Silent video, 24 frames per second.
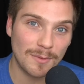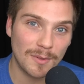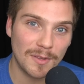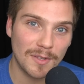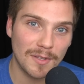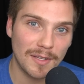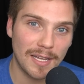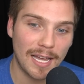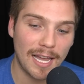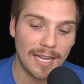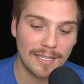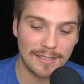with
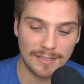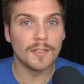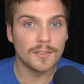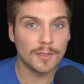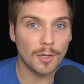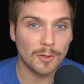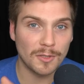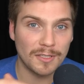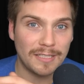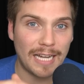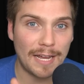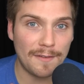you guys.
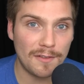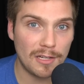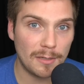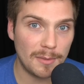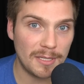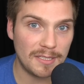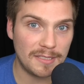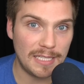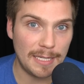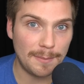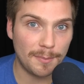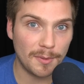So to dive a little
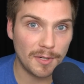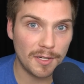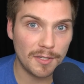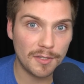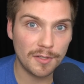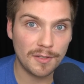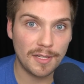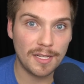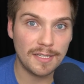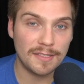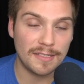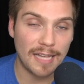bit deeper into
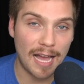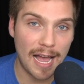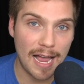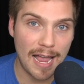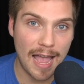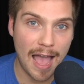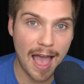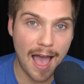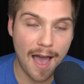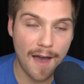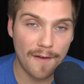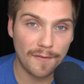this, I
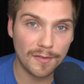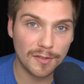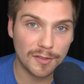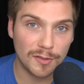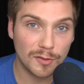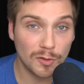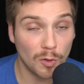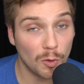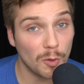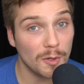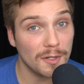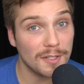have
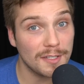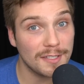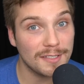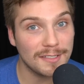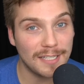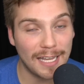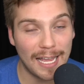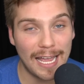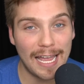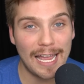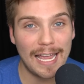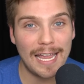sourced
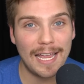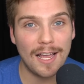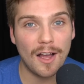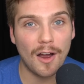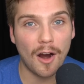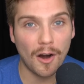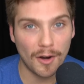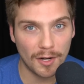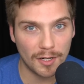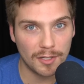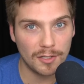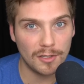an
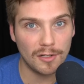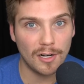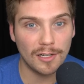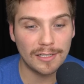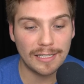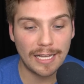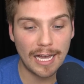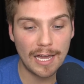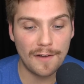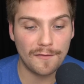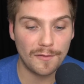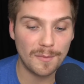article
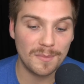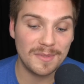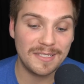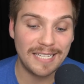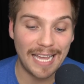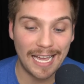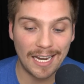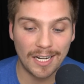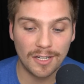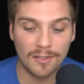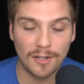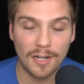online from
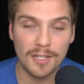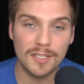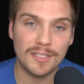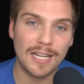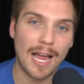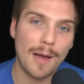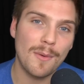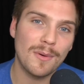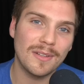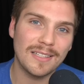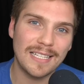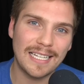TechCrunch.
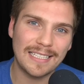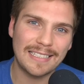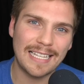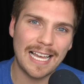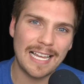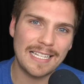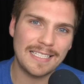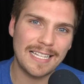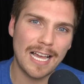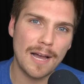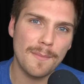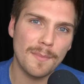I will link
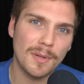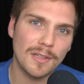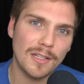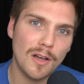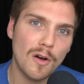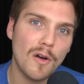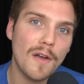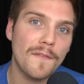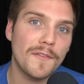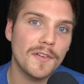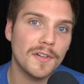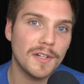that down
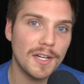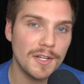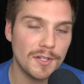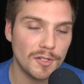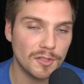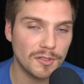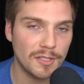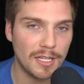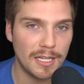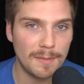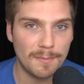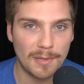below if you're
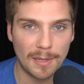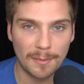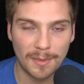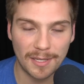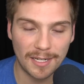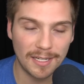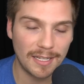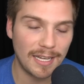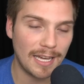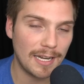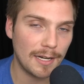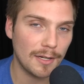interested, but I'm
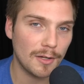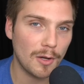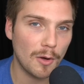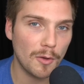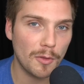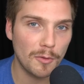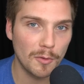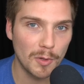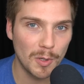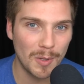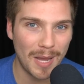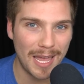going to kind of go
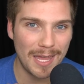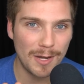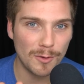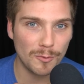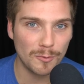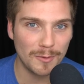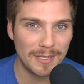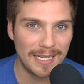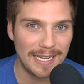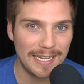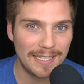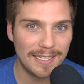through and
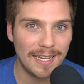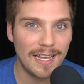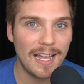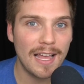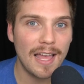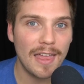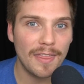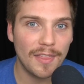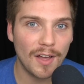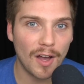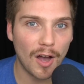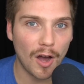read
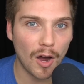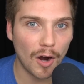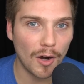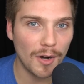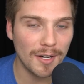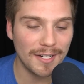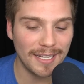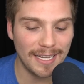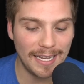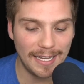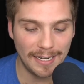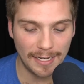the
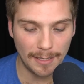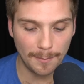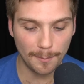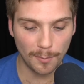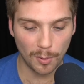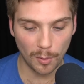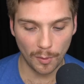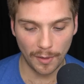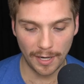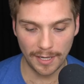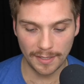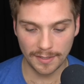hard-hitting
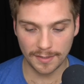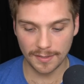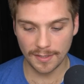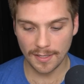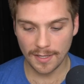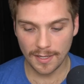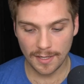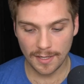points.